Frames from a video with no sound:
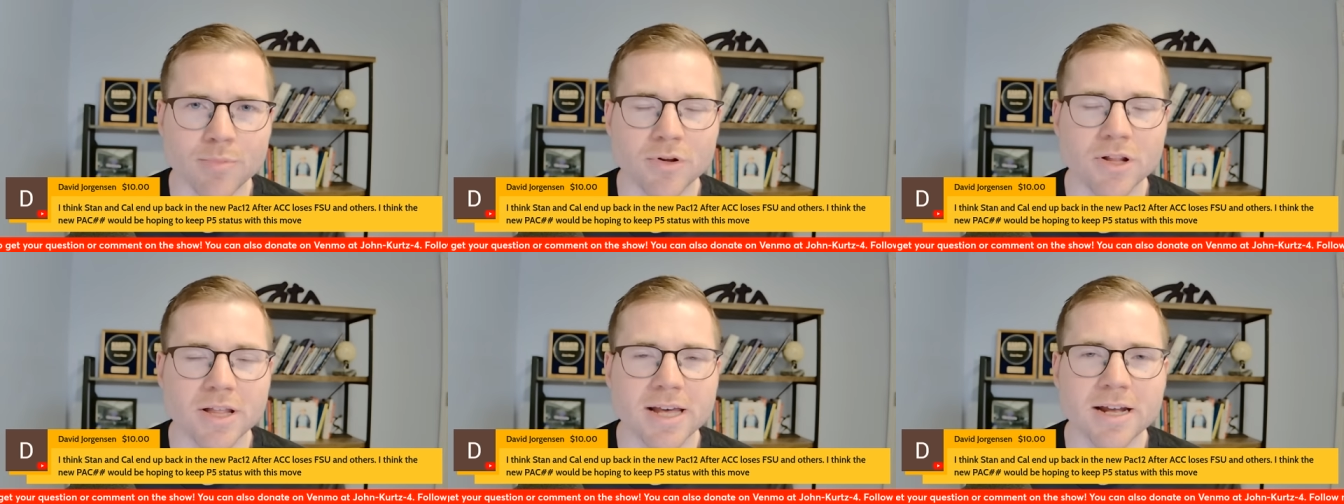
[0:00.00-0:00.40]

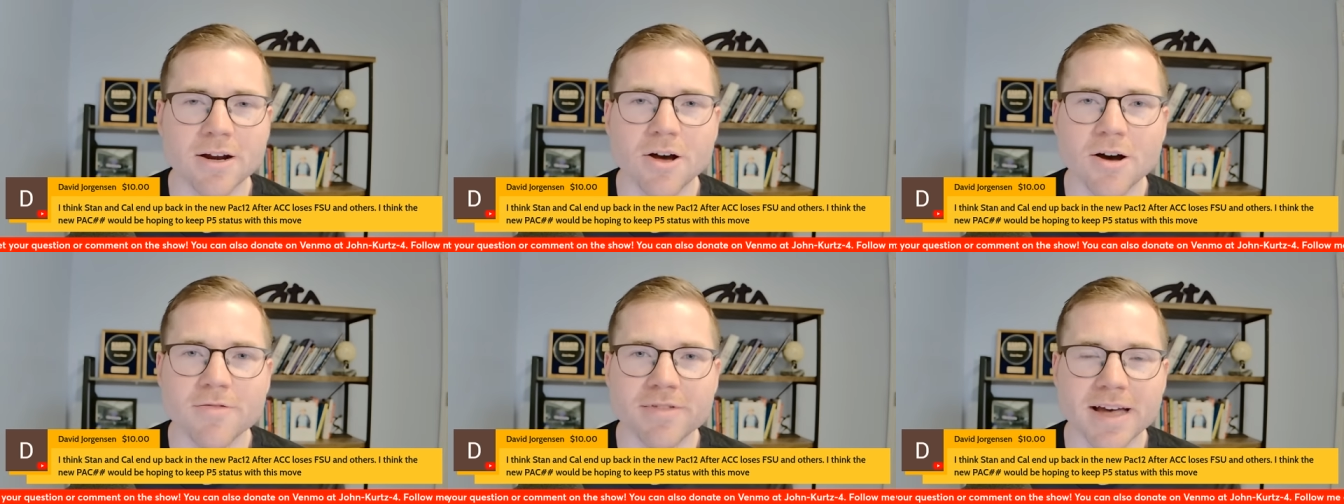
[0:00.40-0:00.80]
plan
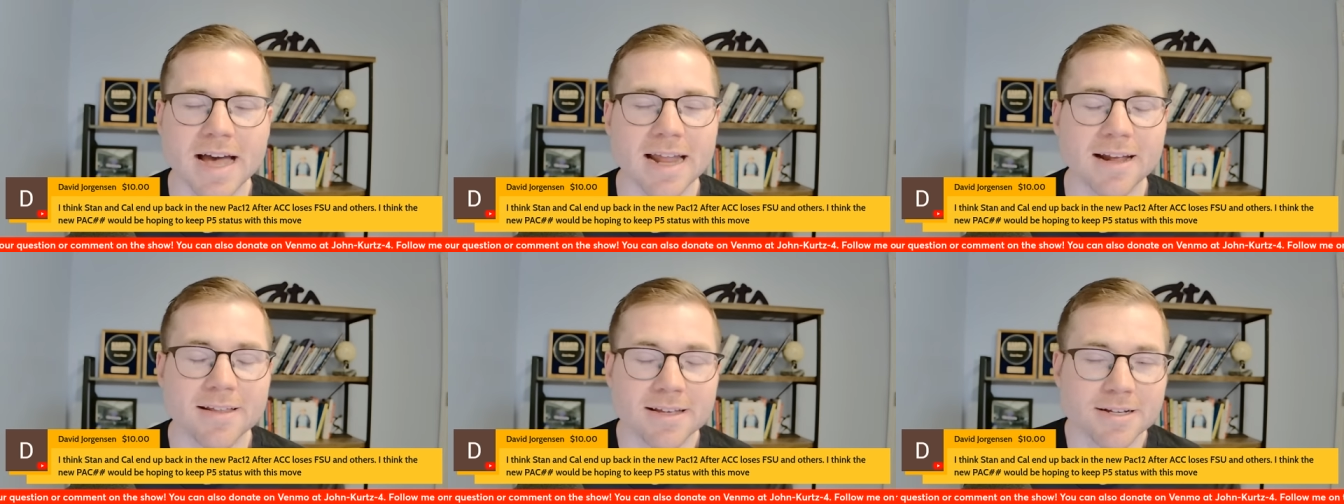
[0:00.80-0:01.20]
of
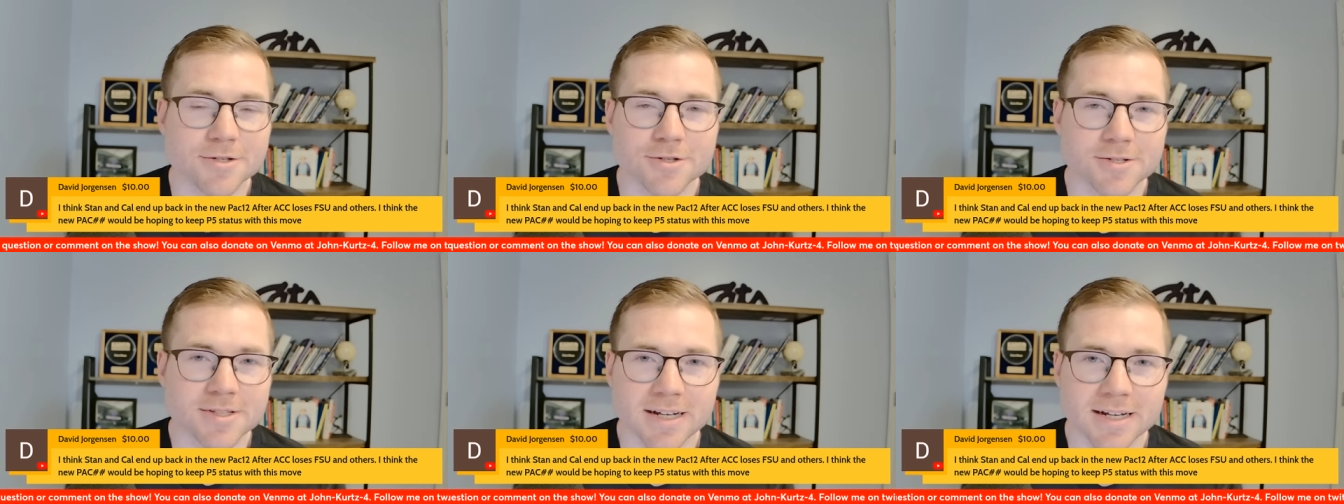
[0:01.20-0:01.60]
that. I think it's
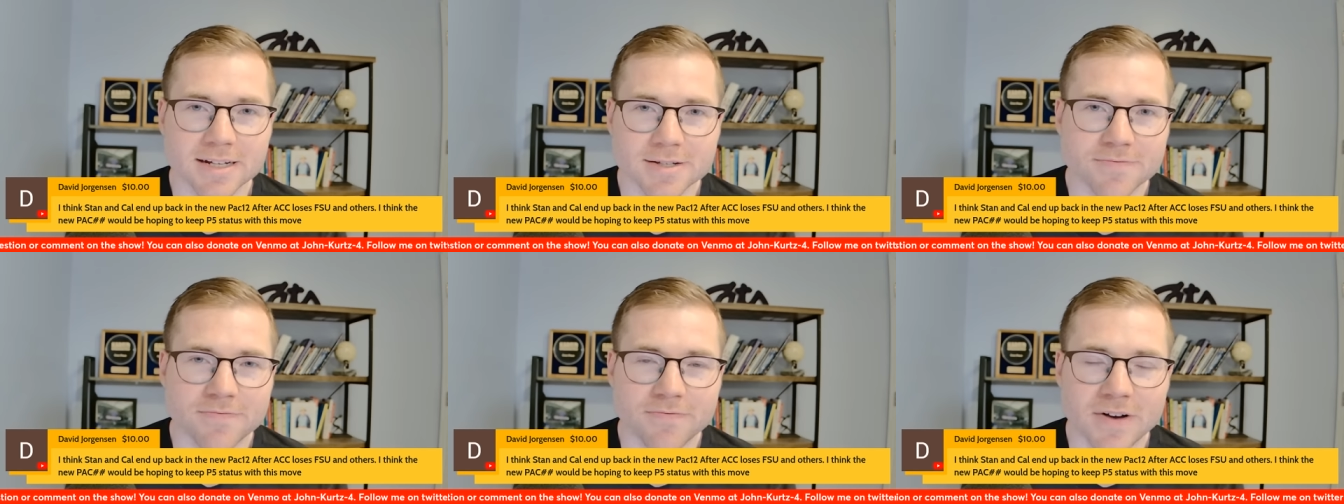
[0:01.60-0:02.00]
just like a
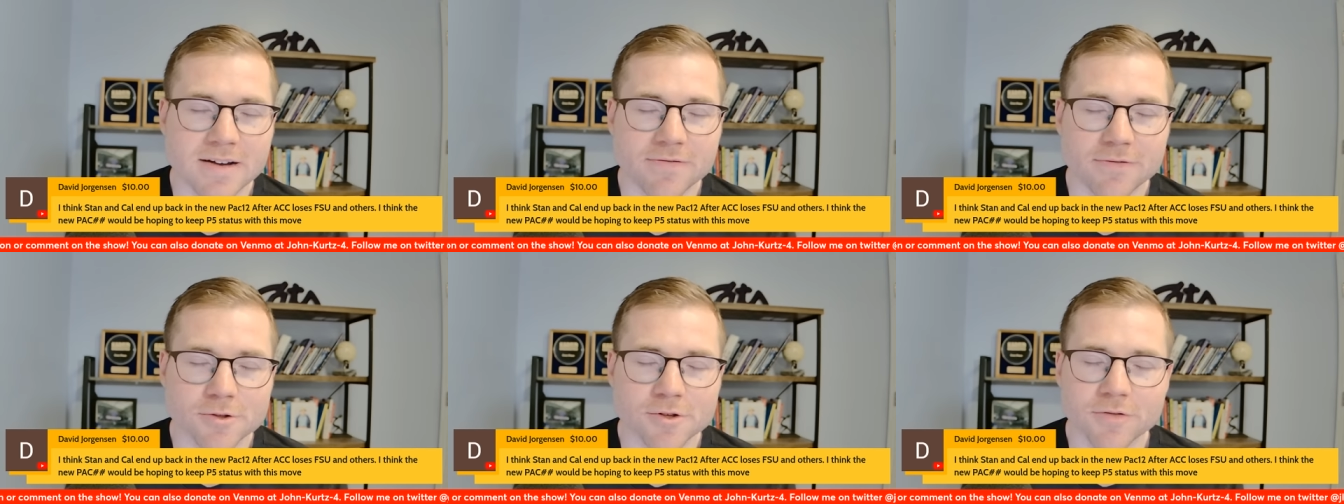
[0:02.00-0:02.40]

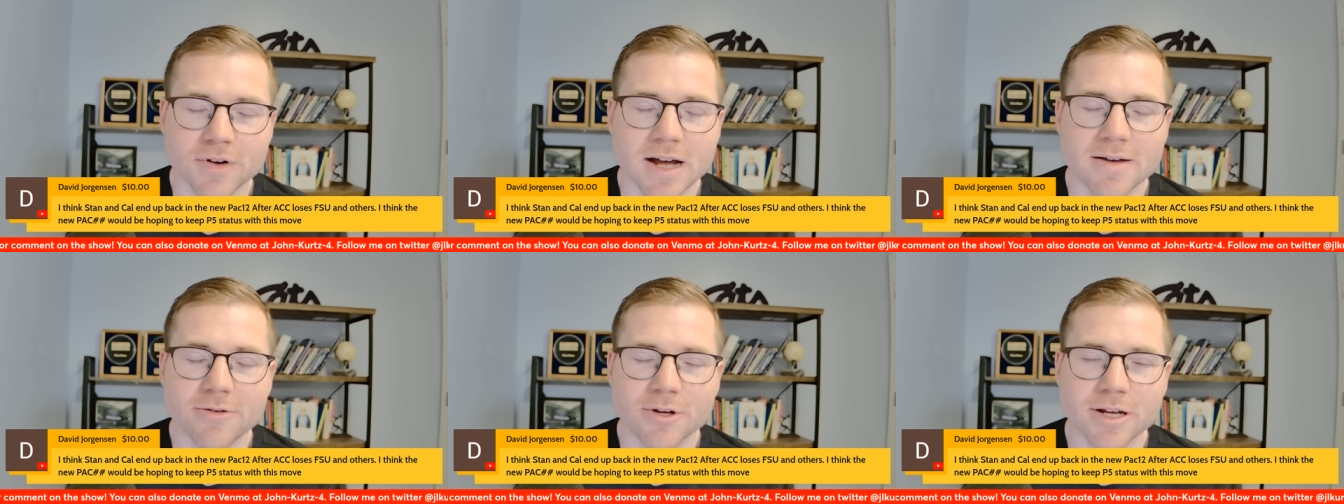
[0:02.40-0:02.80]
fight for
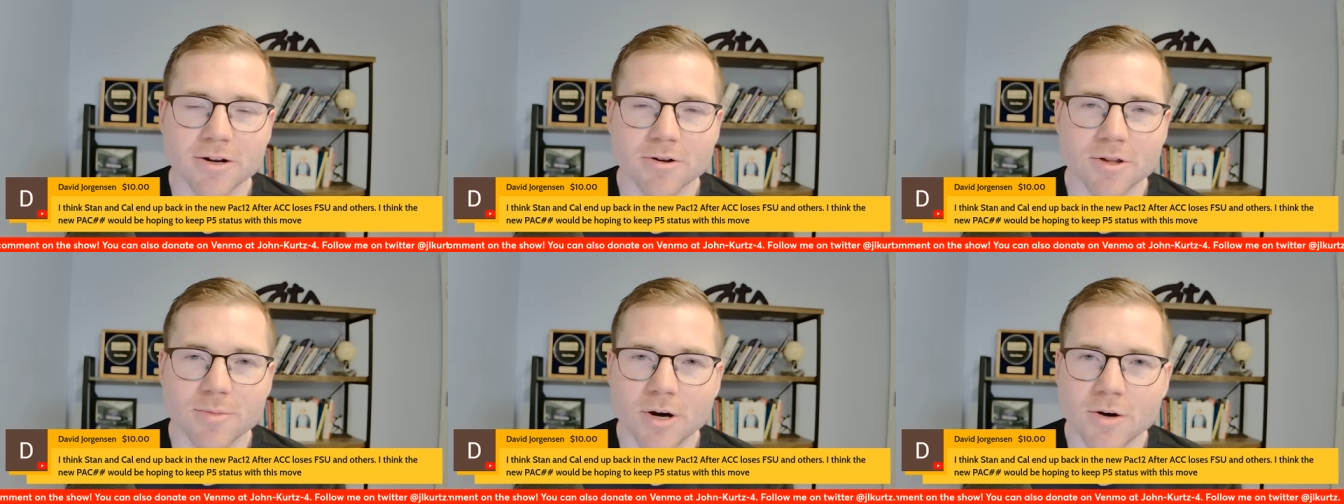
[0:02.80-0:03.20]
survival
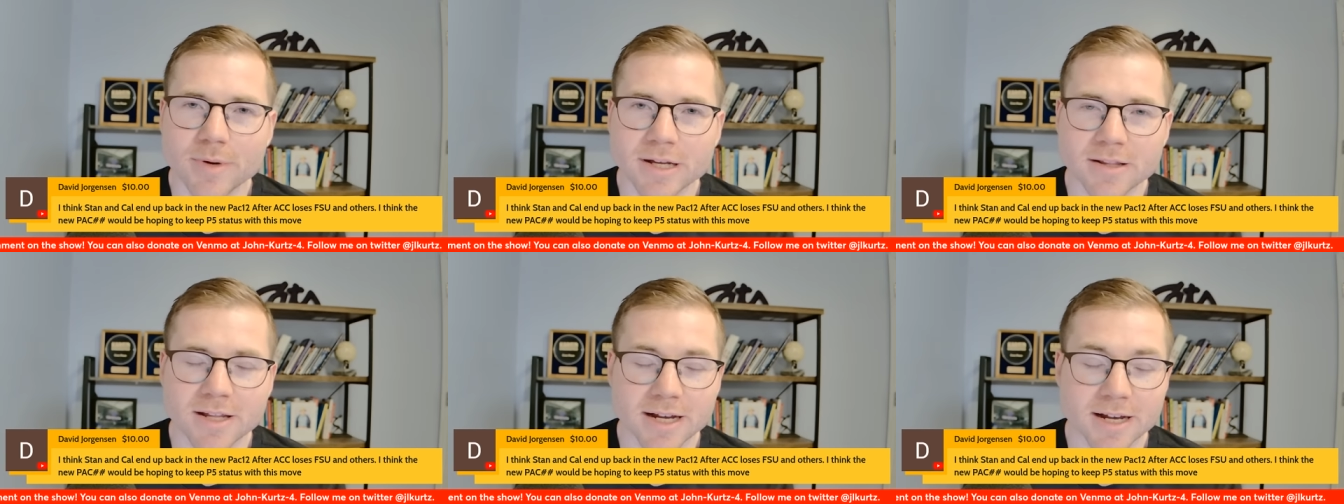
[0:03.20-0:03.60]
here in the
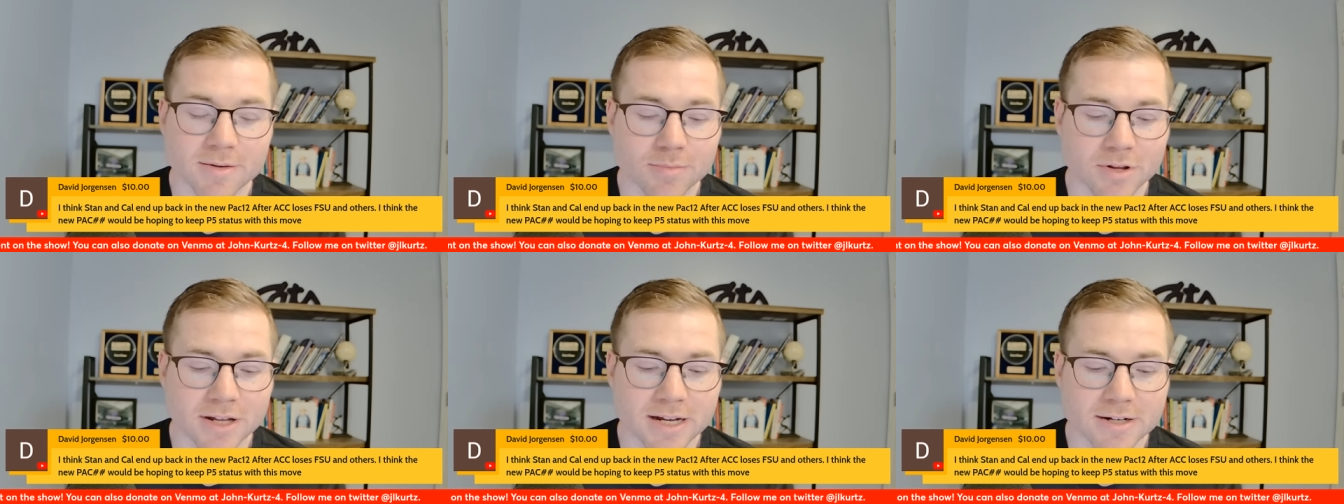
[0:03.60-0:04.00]
moment, like a
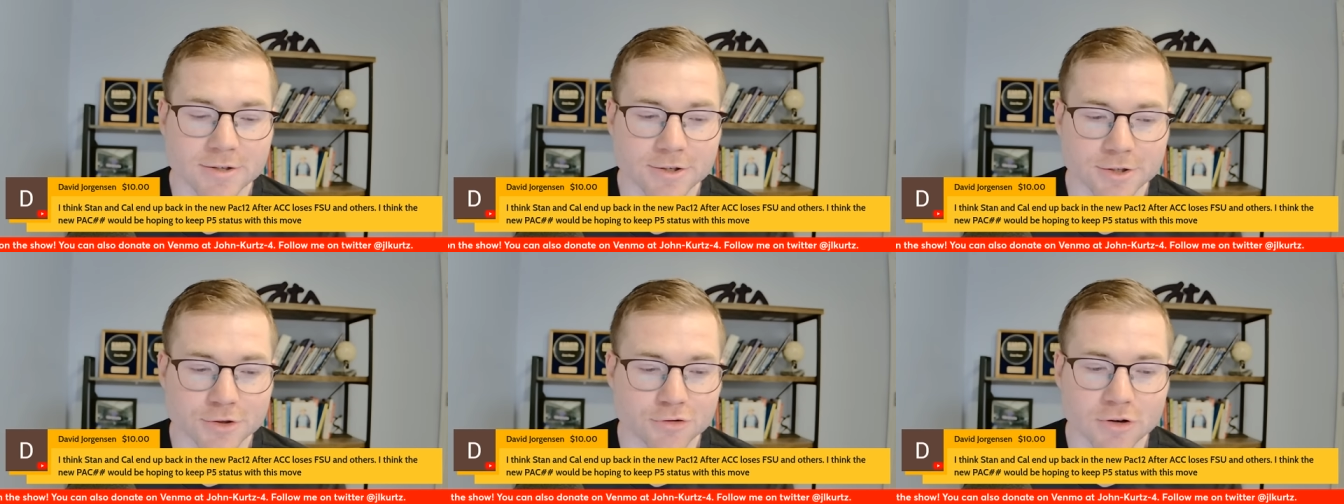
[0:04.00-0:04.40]
plan to
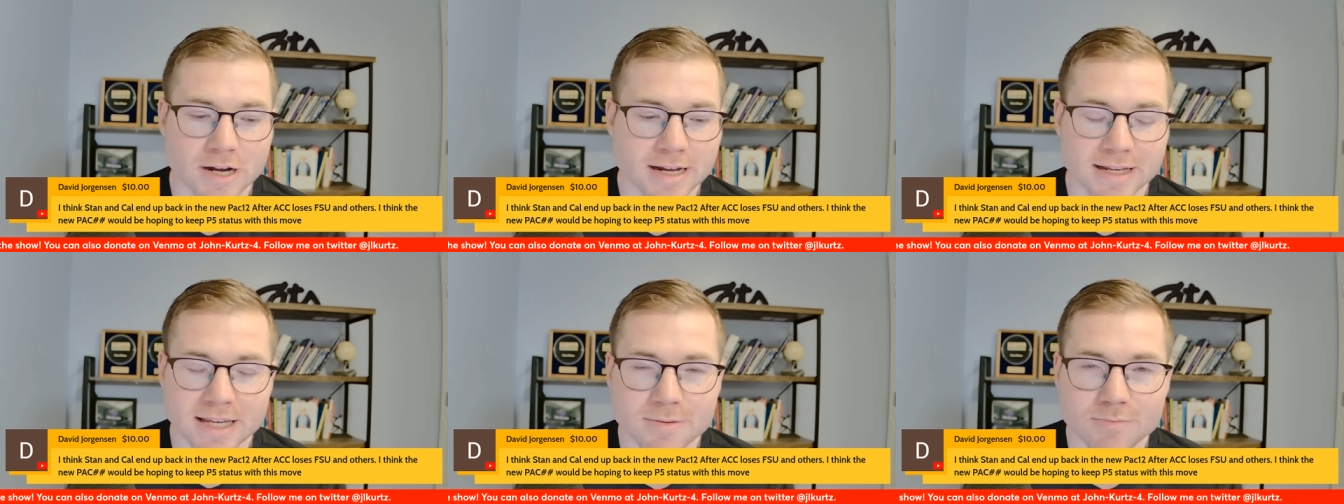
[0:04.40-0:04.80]
just try
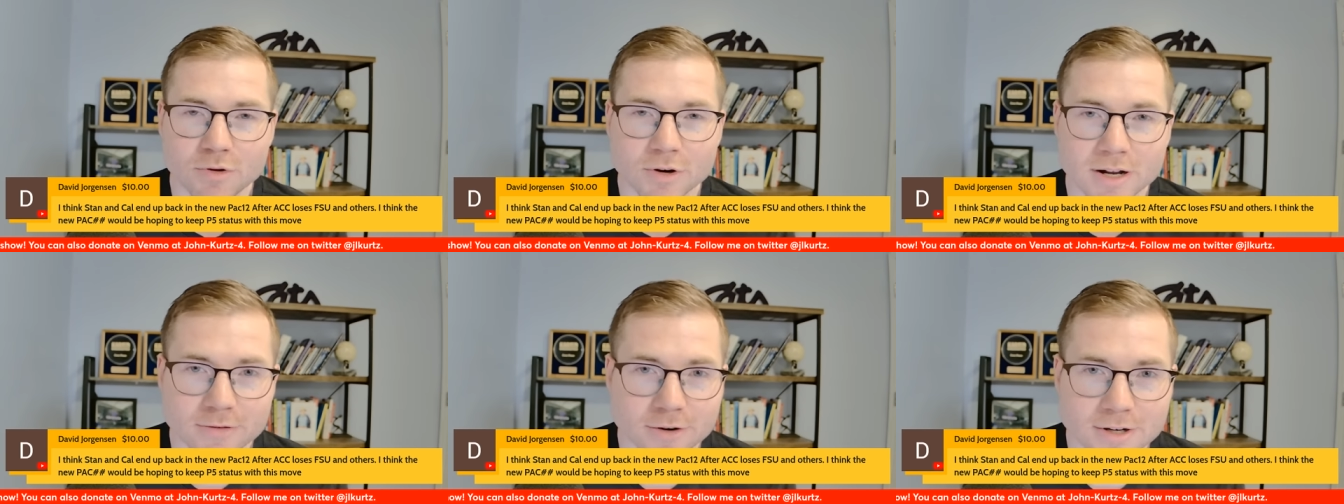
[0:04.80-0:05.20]
and keep
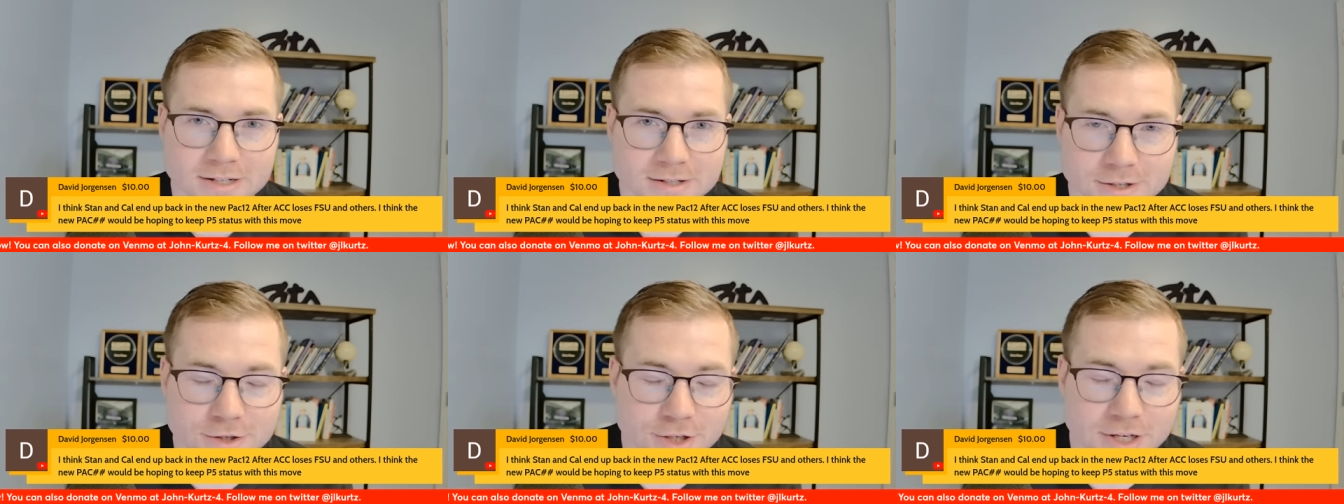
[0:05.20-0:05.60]
whatever it
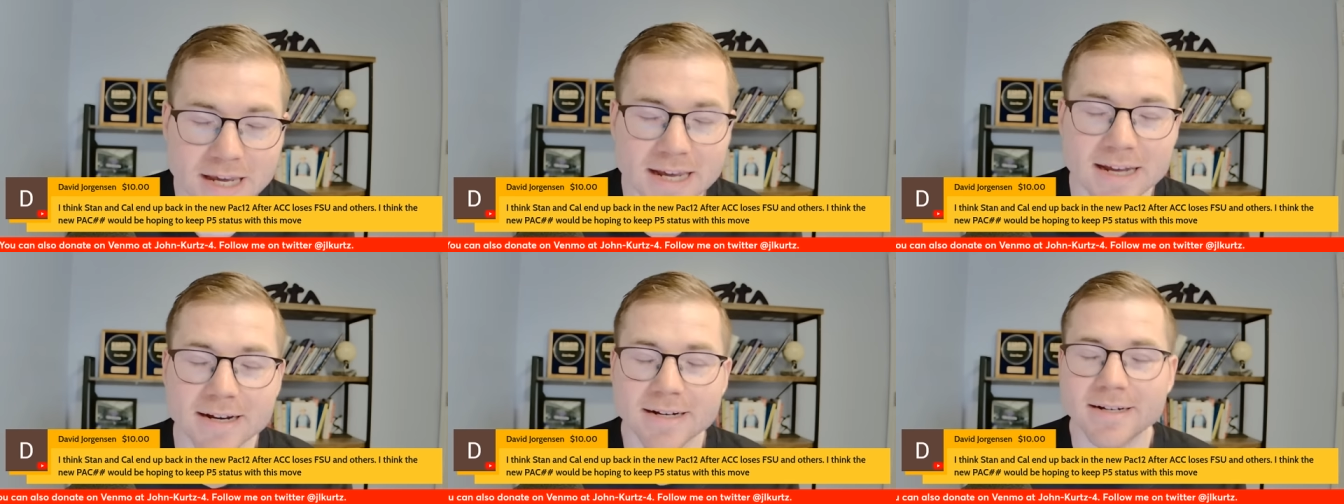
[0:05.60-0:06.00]
is that you
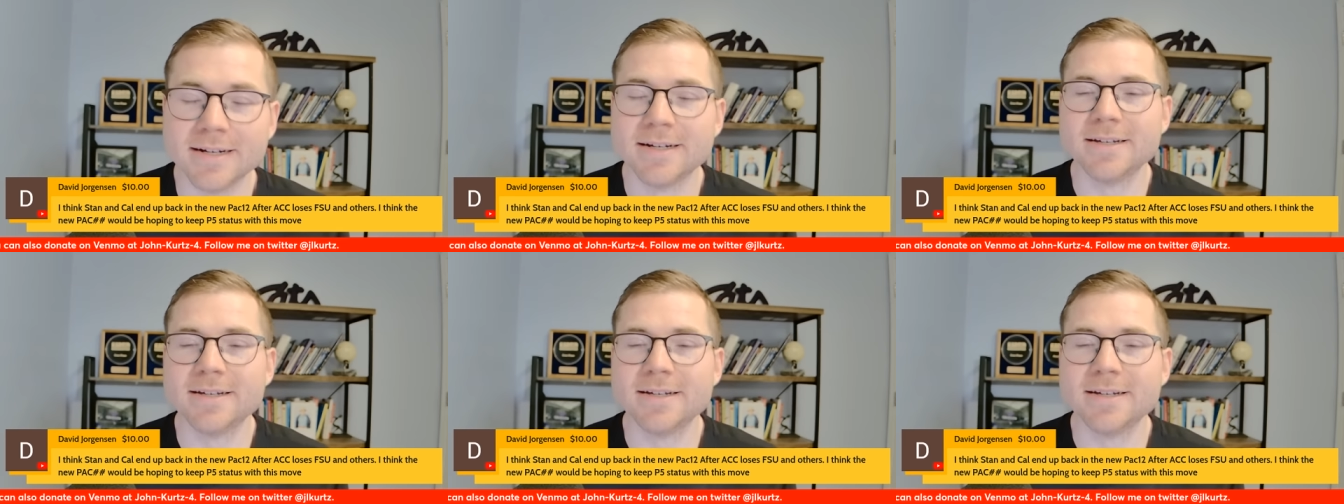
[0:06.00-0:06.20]
can